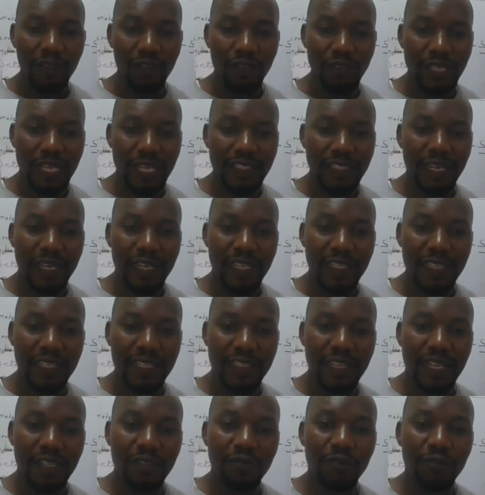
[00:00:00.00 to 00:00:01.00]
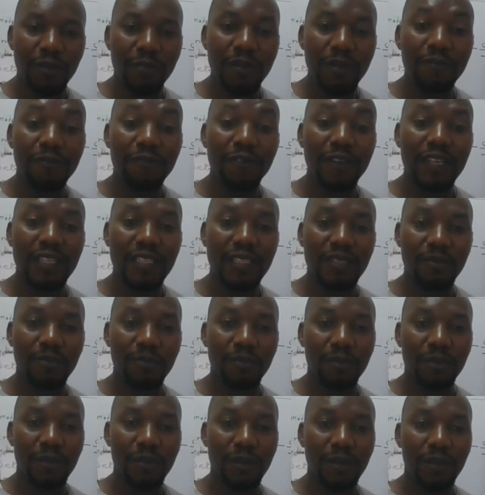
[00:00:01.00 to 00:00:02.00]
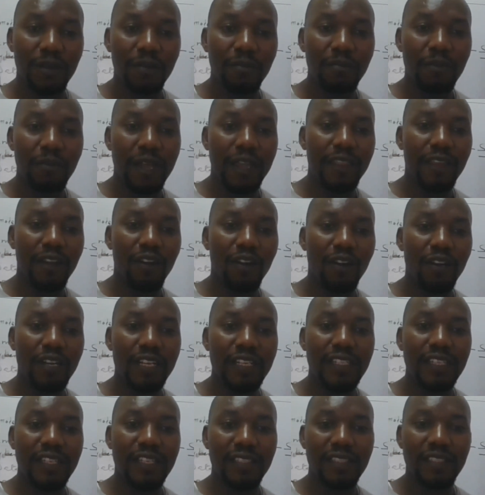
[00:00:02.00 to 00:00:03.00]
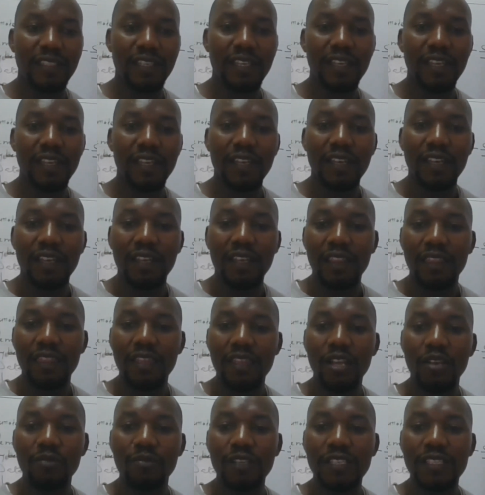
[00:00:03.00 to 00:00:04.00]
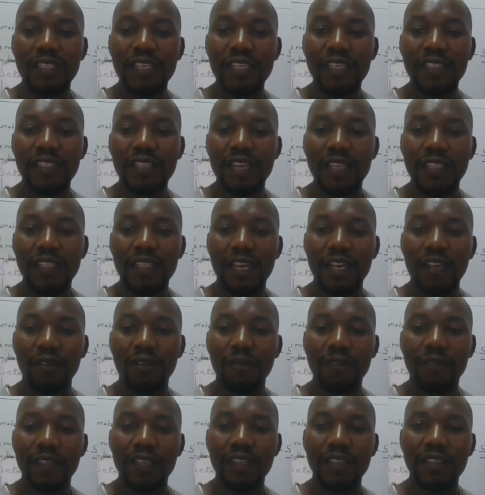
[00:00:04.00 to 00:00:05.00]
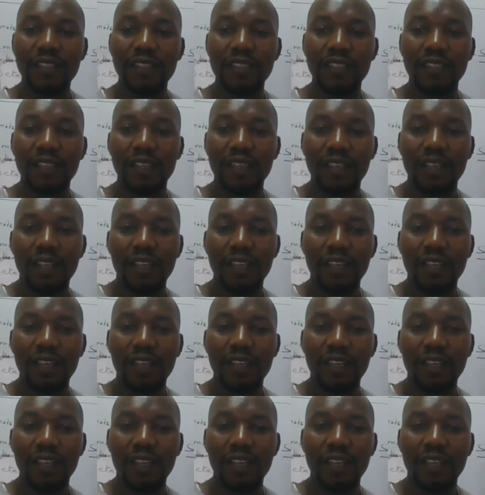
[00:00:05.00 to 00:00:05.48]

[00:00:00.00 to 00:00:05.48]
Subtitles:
Those are challenges that will be faced by the auditors. they'll be seeing such kind of things.